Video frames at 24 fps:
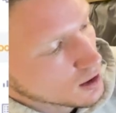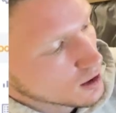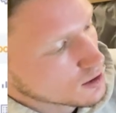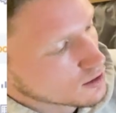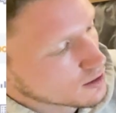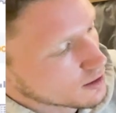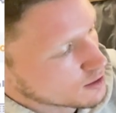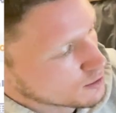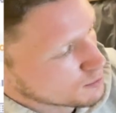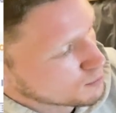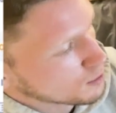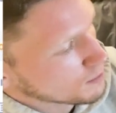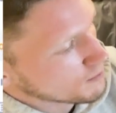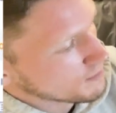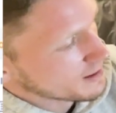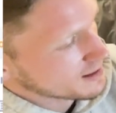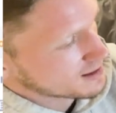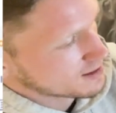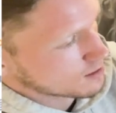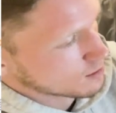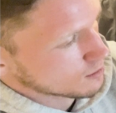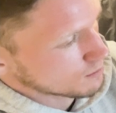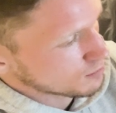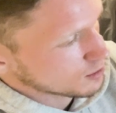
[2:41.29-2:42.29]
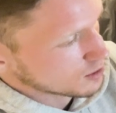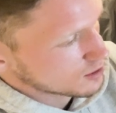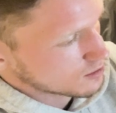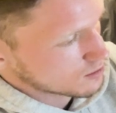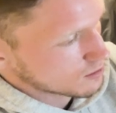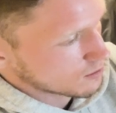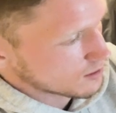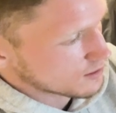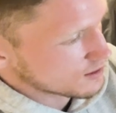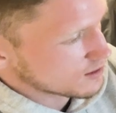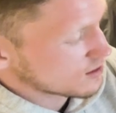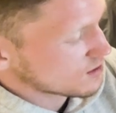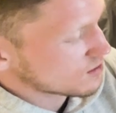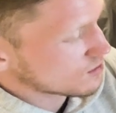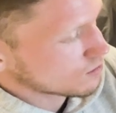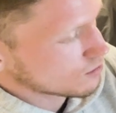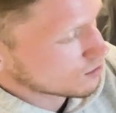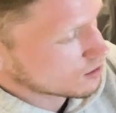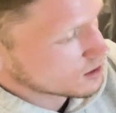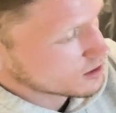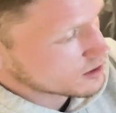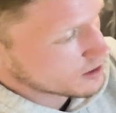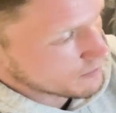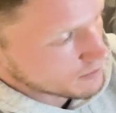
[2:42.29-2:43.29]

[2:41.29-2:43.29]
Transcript: So I'll just put Mexico bookstore as a source.